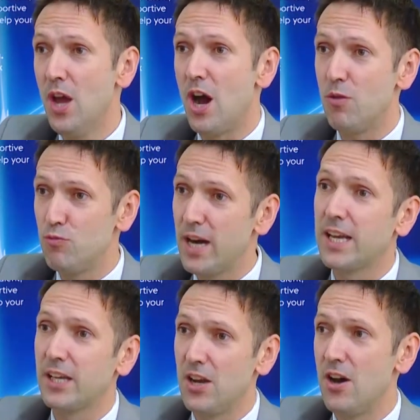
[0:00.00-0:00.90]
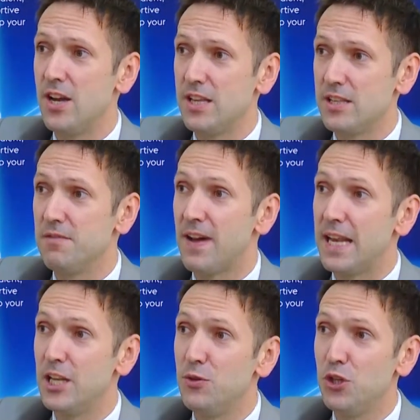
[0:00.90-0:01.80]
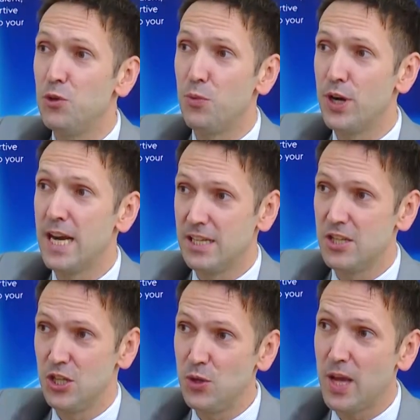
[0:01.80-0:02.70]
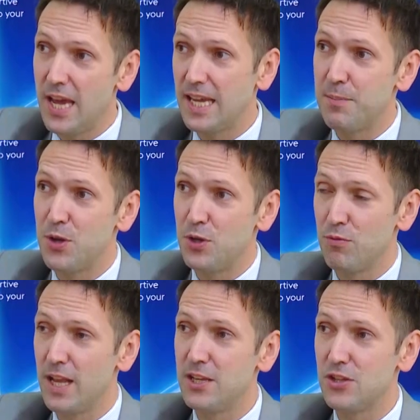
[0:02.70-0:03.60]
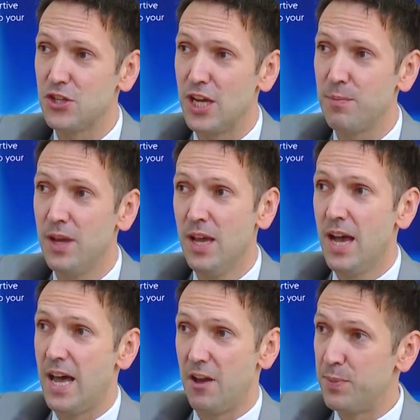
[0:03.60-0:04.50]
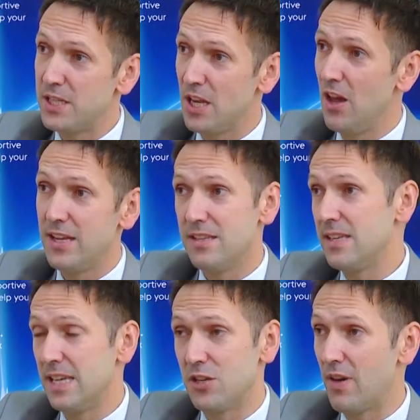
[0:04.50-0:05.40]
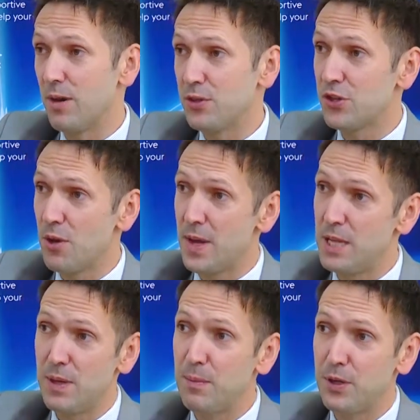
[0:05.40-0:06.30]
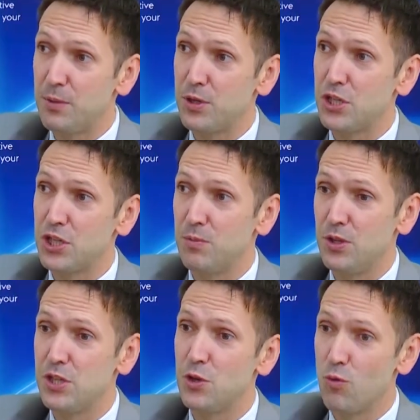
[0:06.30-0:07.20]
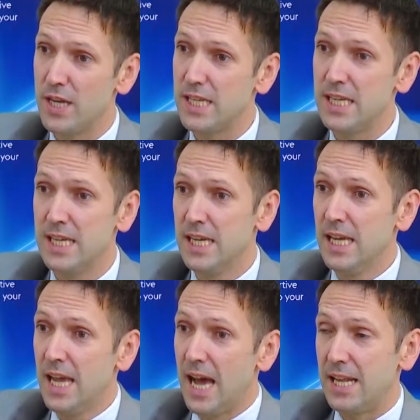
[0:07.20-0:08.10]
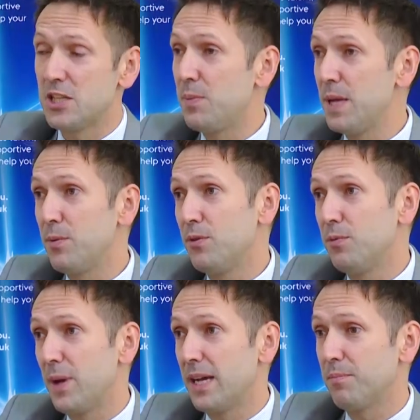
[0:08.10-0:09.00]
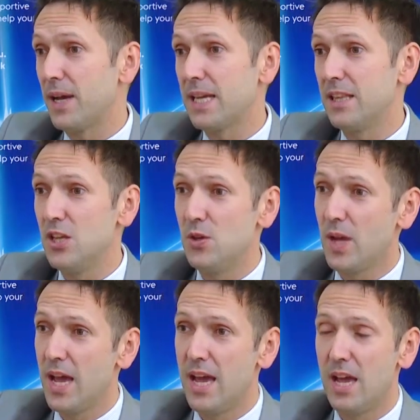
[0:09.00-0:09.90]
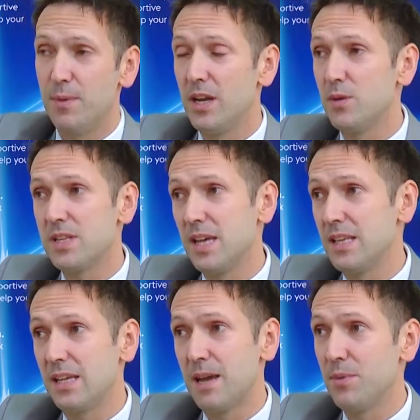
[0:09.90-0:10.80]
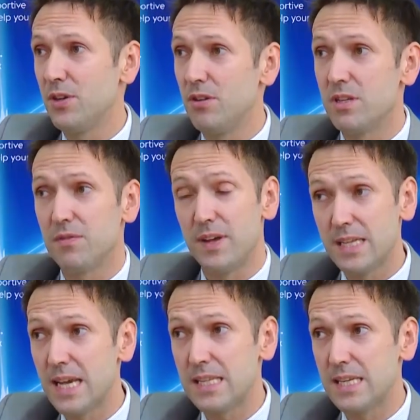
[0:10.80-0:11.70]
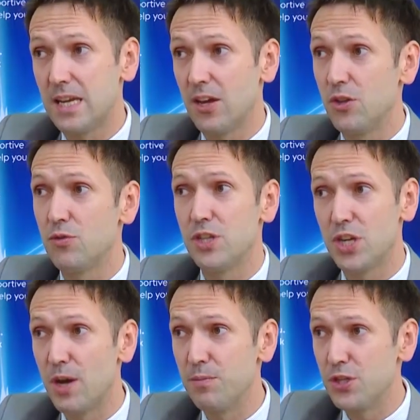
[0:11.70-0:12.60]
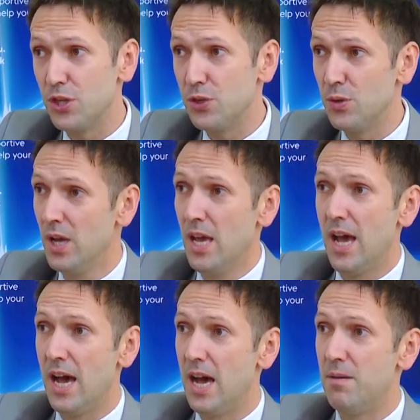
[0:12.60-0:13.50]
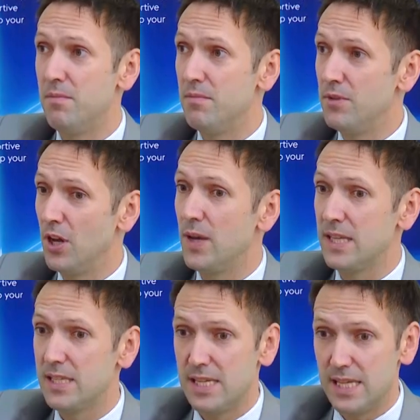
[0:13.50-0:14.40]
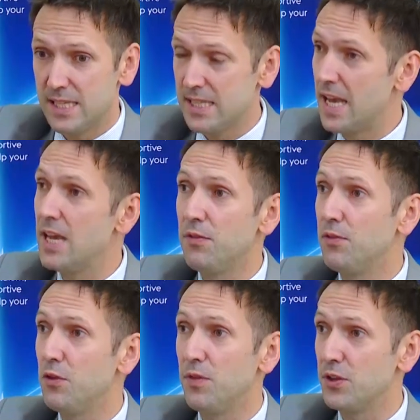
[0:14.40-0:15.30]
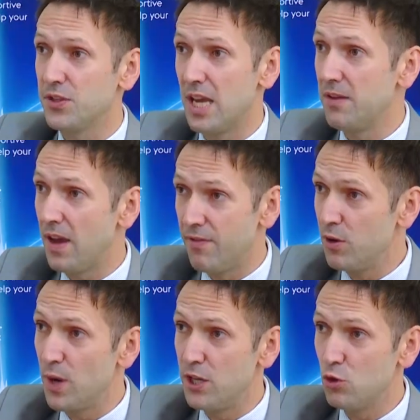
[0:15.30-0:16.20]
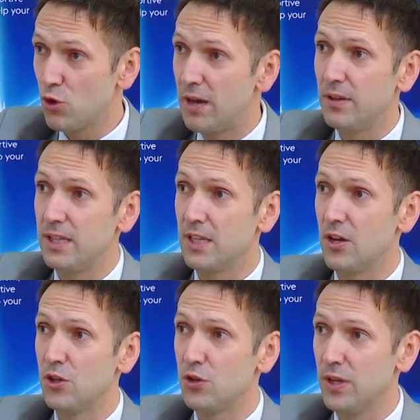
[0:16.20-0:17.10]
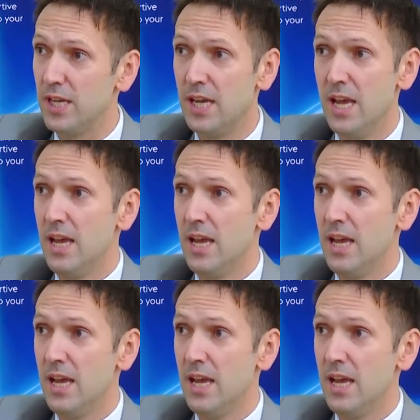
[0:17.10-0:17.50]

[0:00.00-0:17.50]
I recognise the value you bring to the UK-Cambodia relationship. And I've been delighted to interact with so many people in the British community already. And to people back in the UK, I would say that Cambodia is a fantastic country to come to. It's safe. You feel safe everywhere you travel in the country.